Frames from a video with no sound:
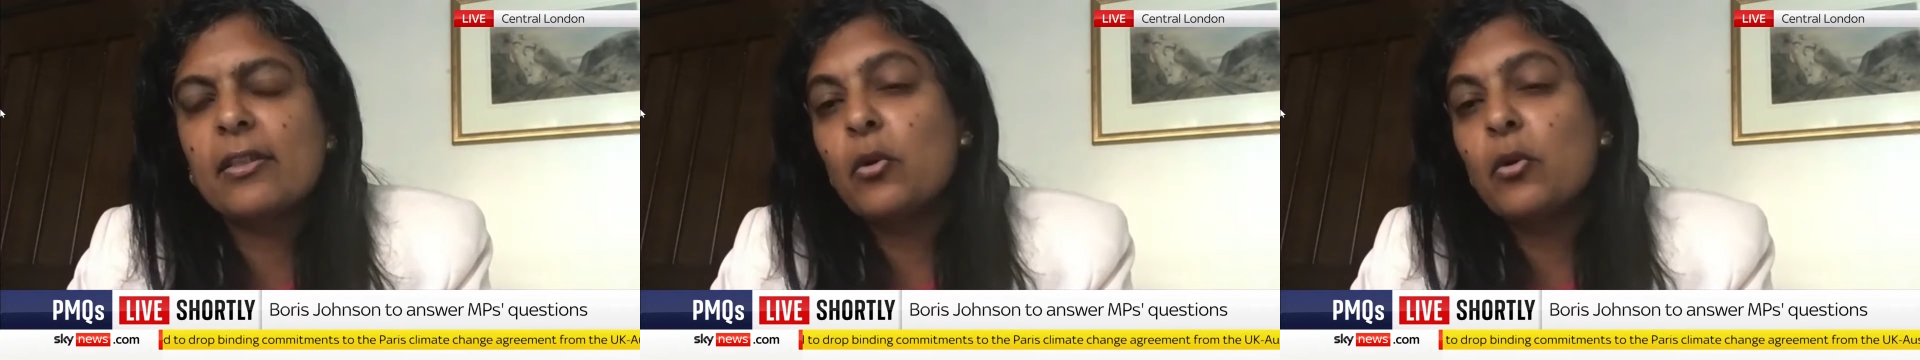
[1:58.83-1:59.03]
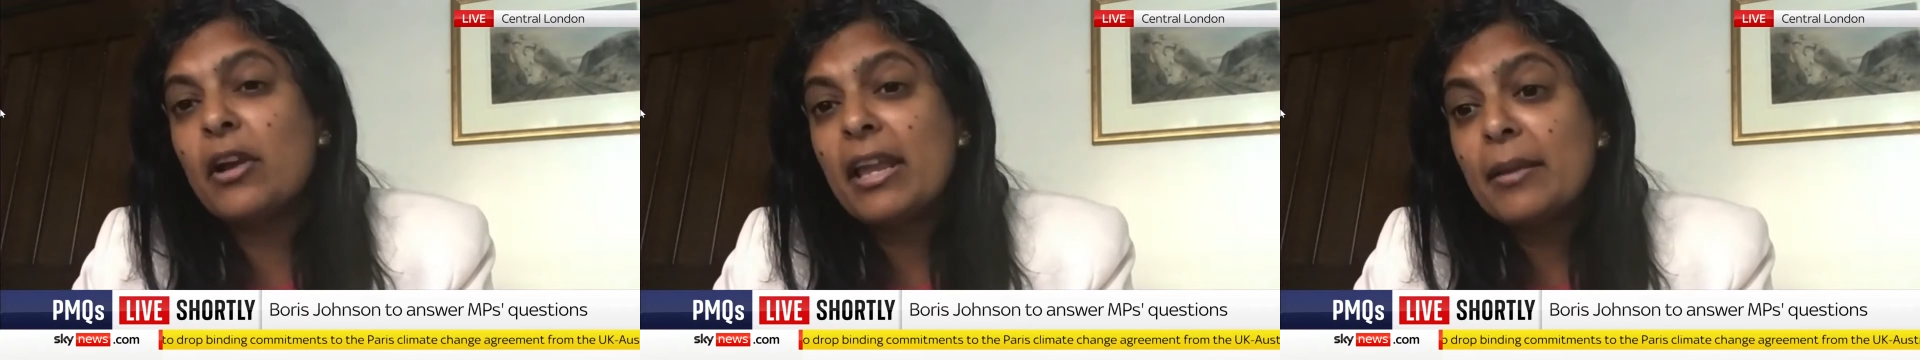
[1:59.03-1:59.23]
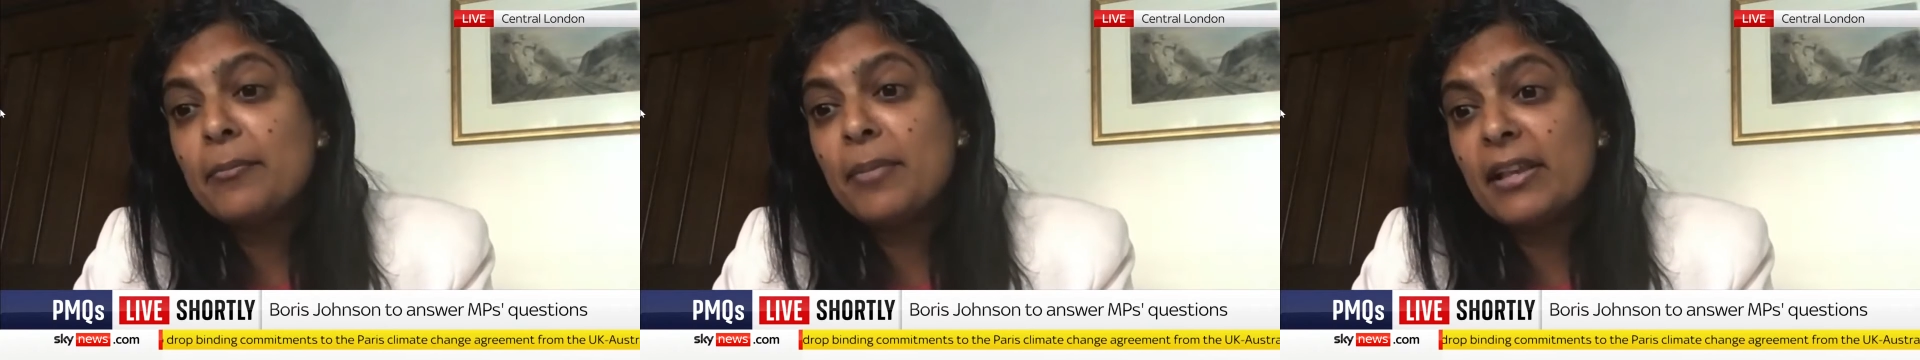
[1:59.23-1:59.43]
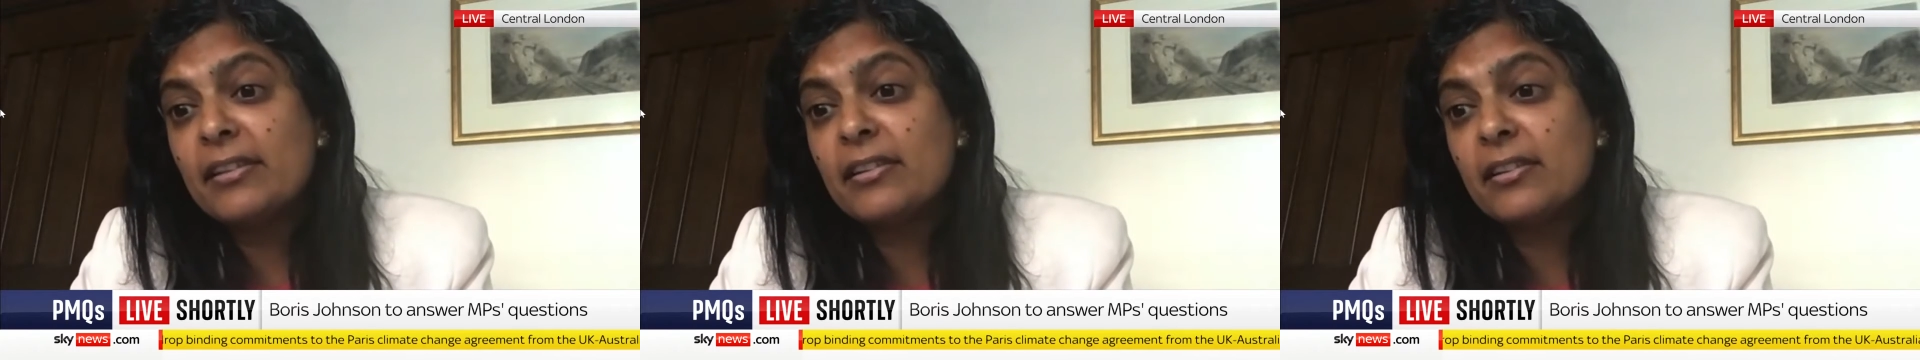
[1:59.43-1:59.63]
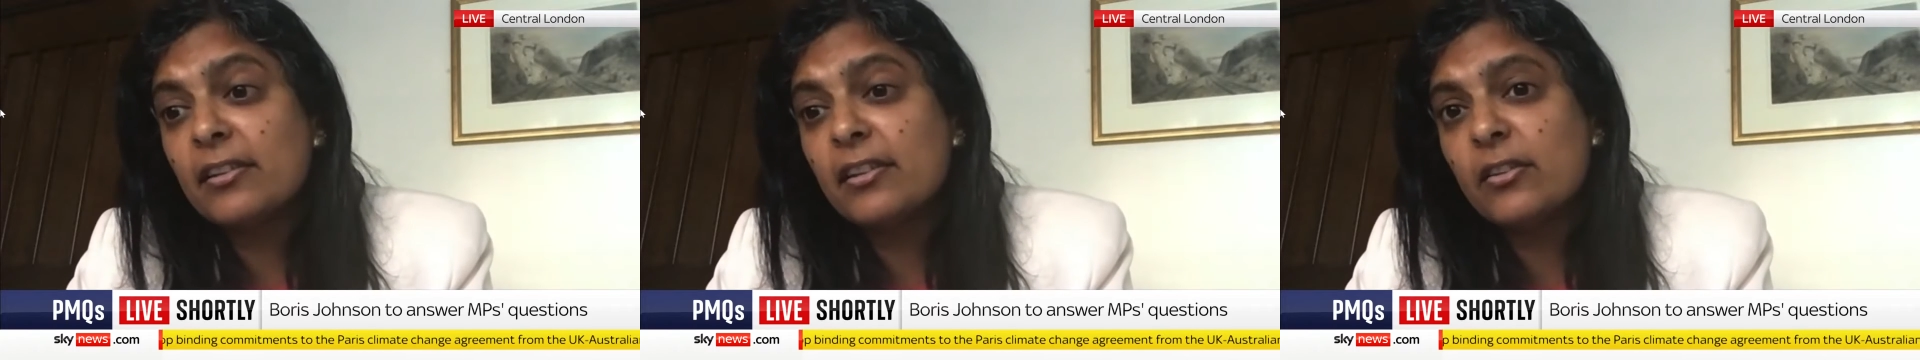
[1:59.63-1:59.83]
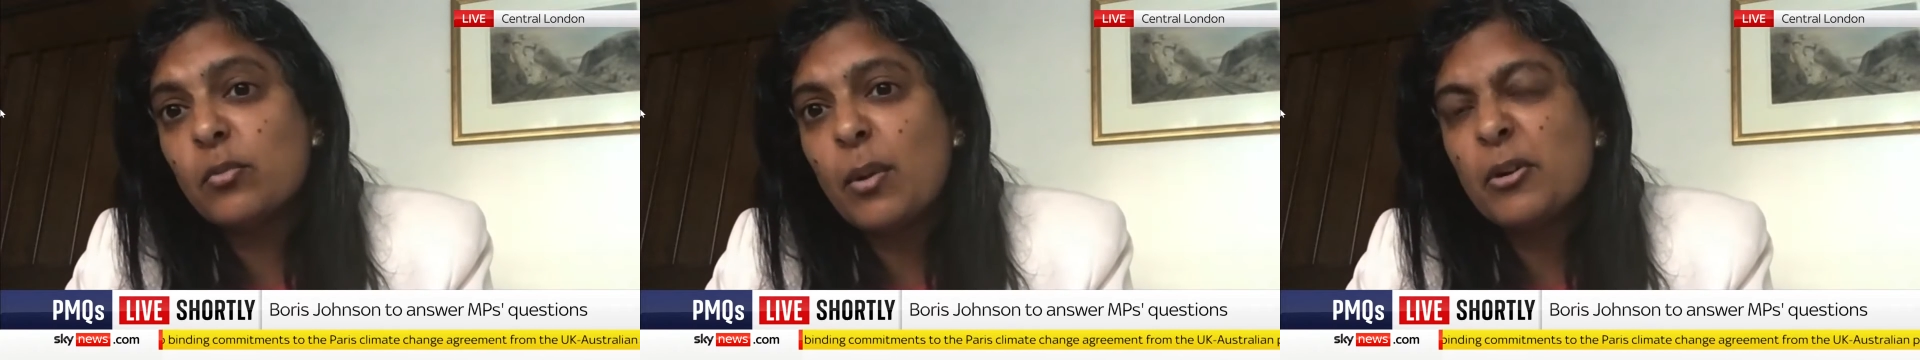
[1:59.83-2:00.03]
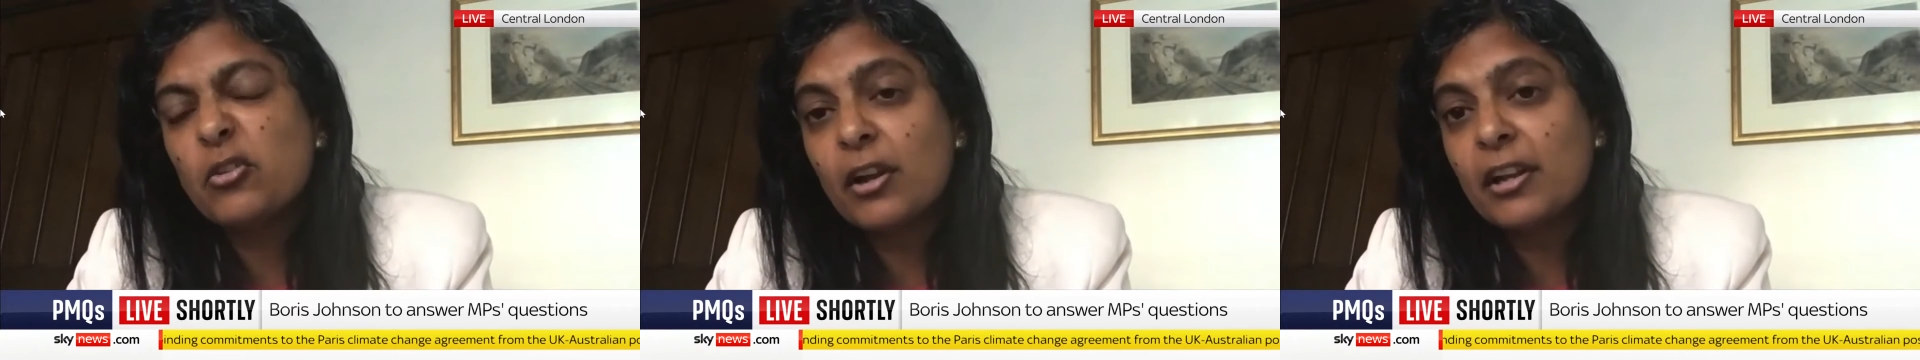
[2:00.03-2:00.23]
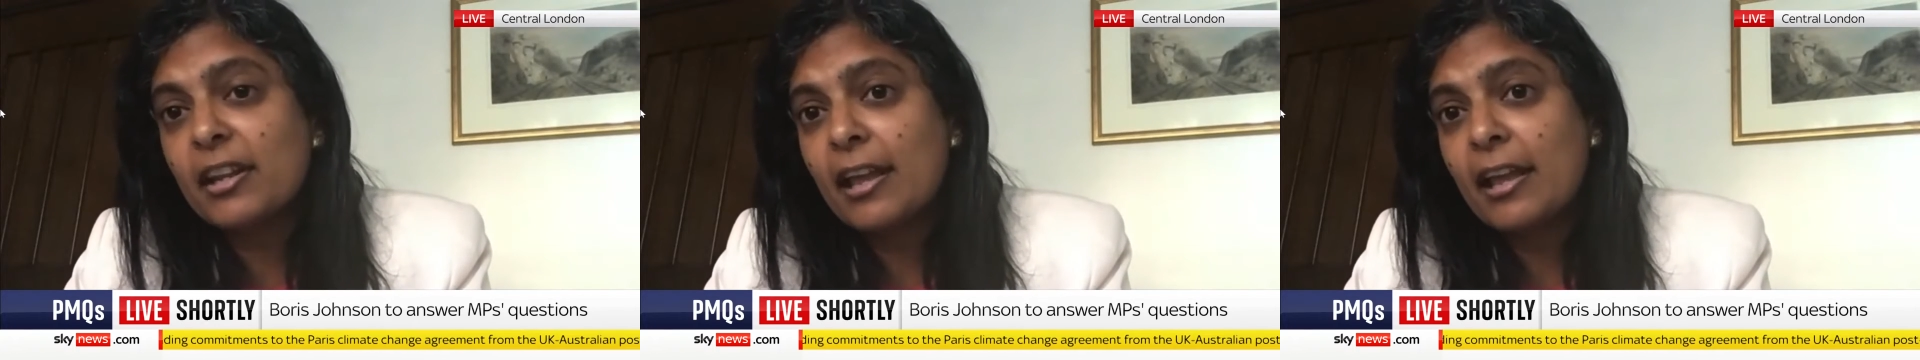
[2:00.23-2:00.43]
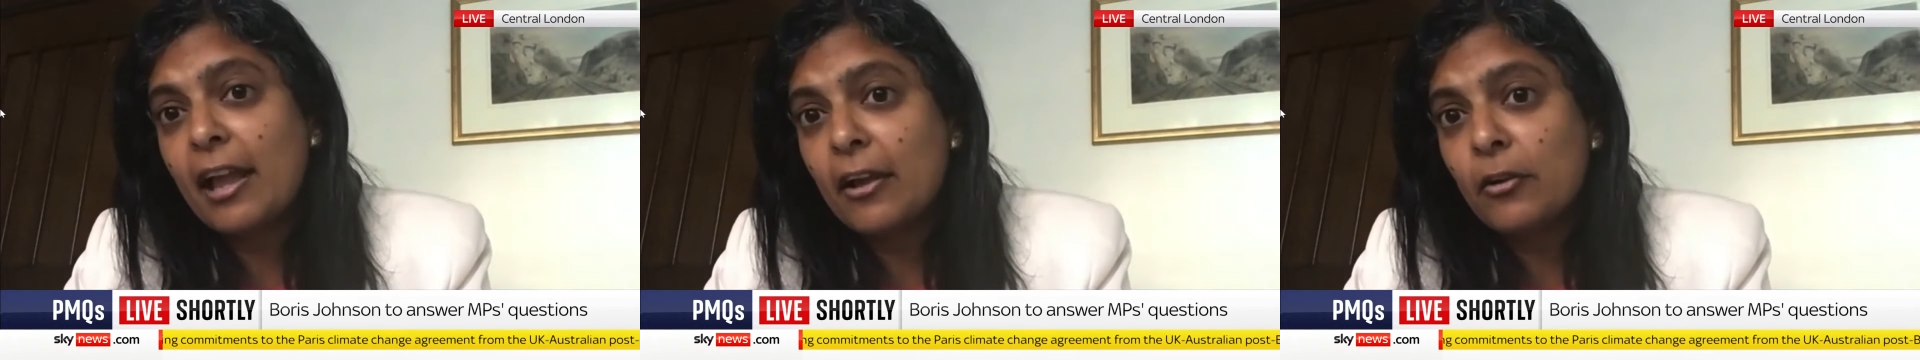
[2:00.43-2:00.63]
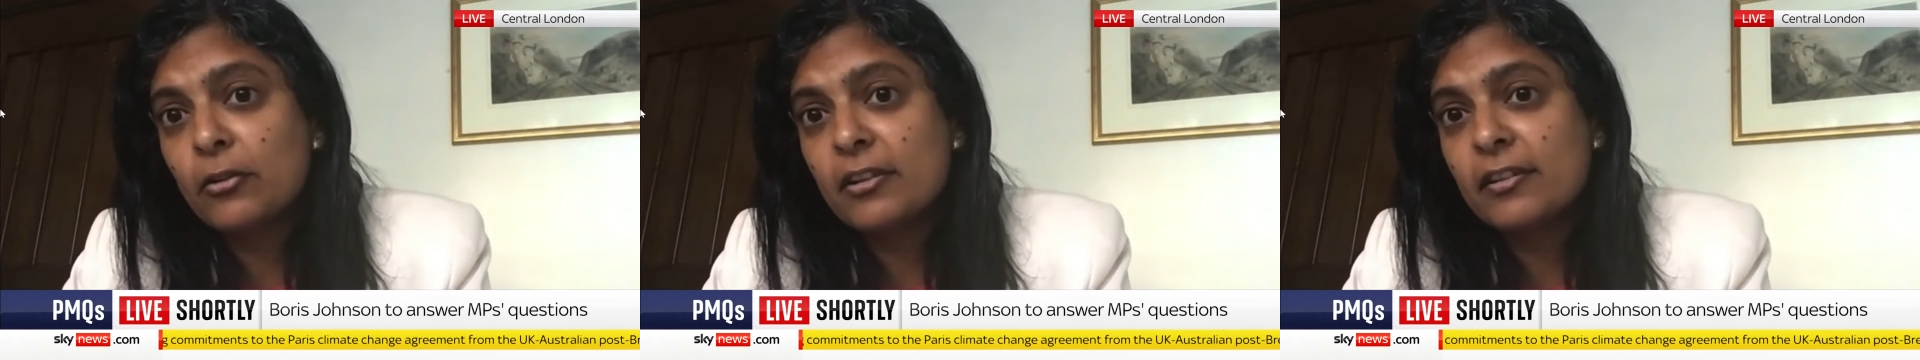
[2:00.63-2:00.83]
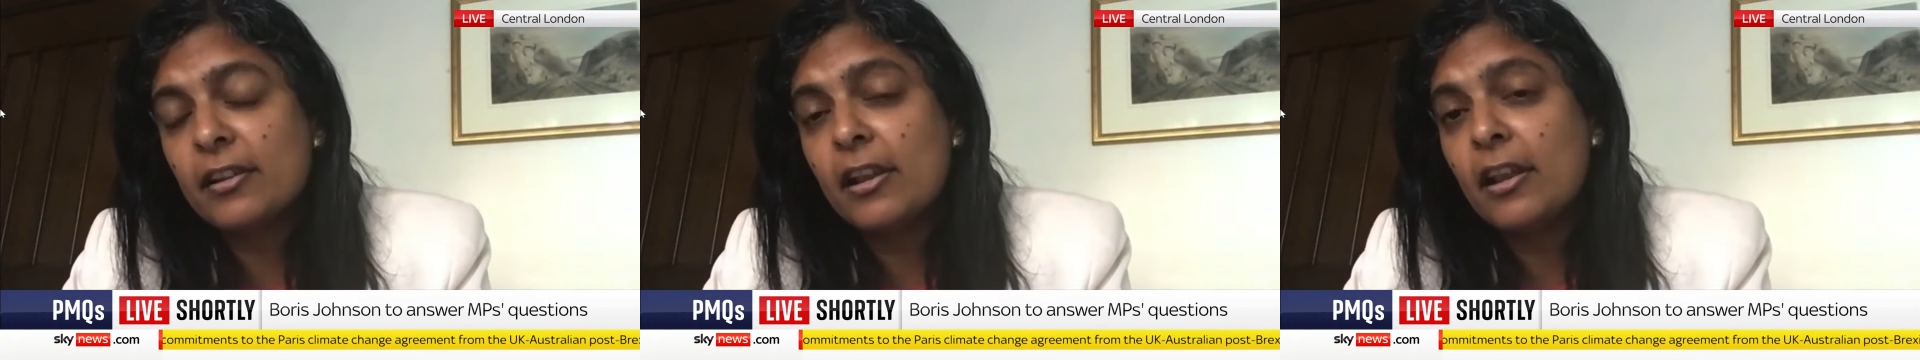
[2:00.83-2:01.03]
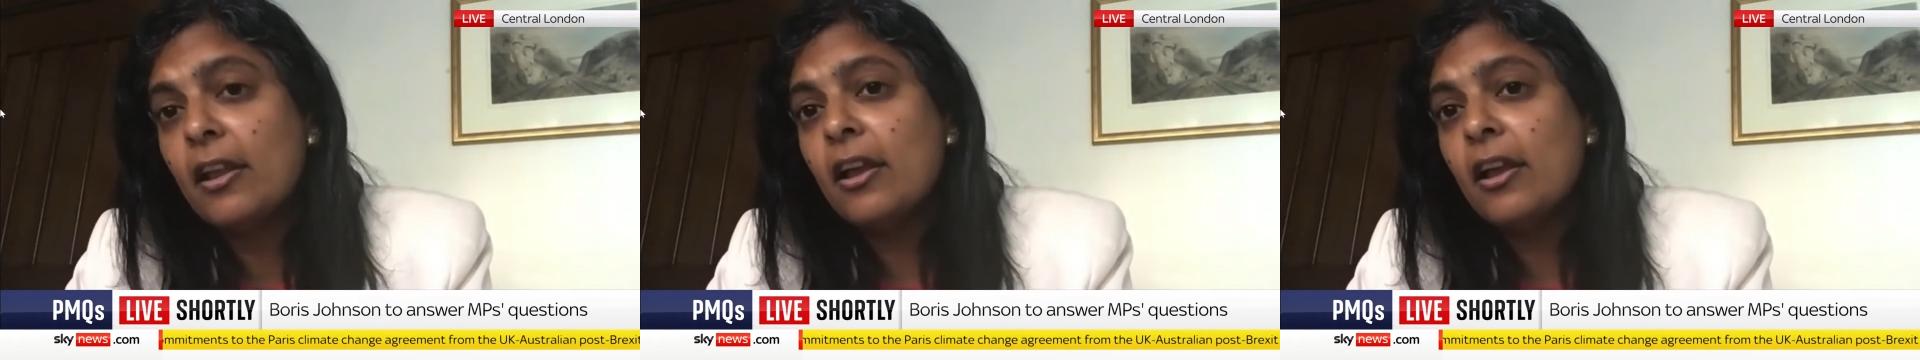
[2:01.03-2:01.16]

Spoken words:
that will hit businesses when we're trying to get out.